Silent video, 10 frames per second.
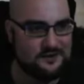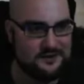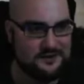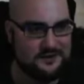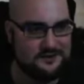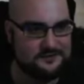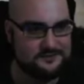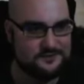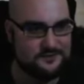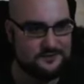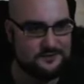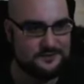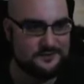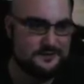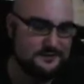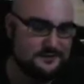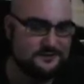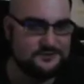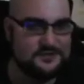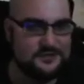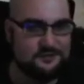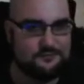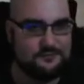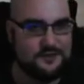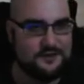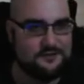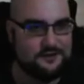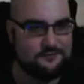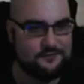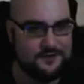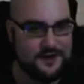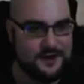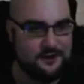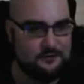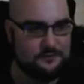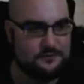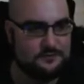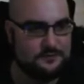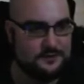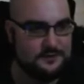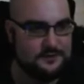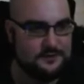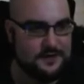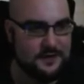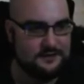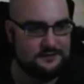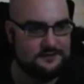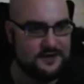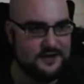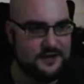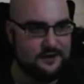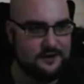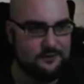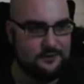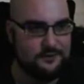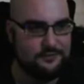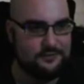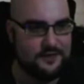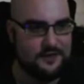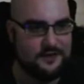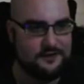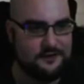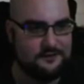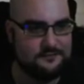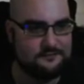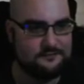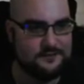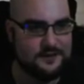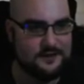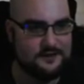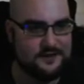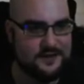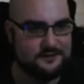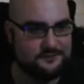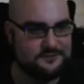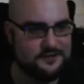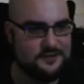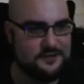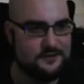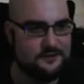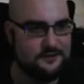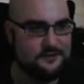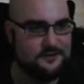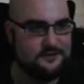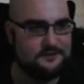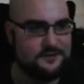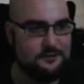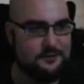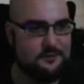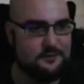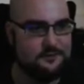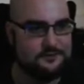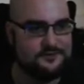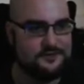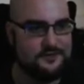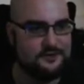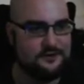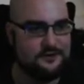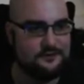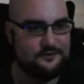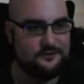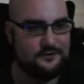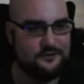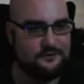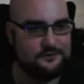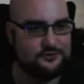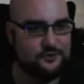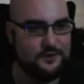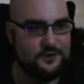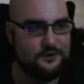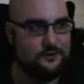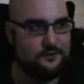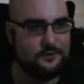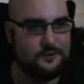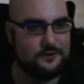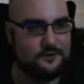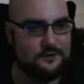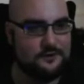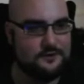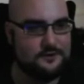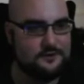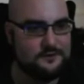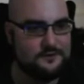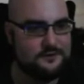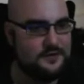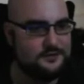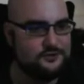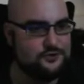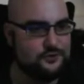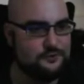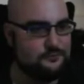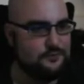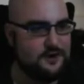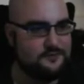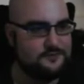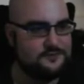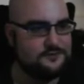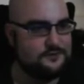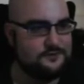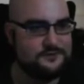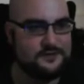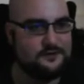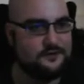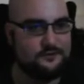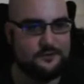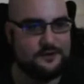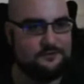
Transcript: in here. So just kind of threw that in there for now. A little dining area with a candlestick here. That way, when we're sitting here, you know, enjoying your lunch or breakfast or dinner or whatever